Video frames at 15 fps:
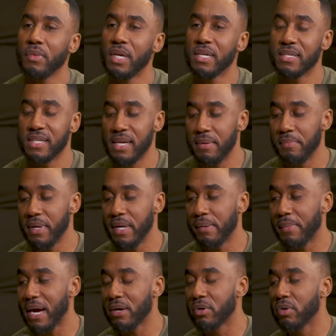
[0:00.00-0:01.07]
And see, me and
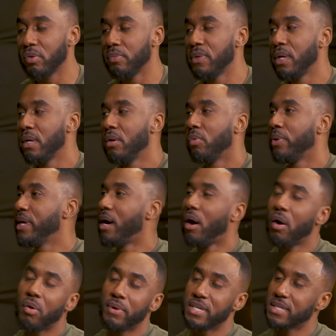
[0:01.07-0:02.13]
my group, we
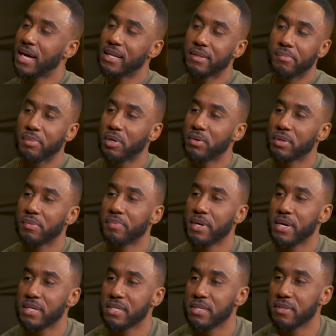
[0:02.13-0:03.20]
always got the Bone
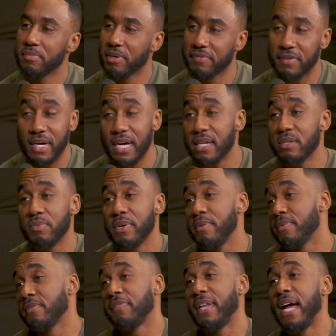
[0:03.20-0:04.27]
comparisons. But for us, we
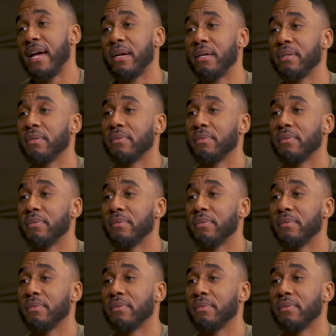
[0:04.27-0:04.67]
was flattered.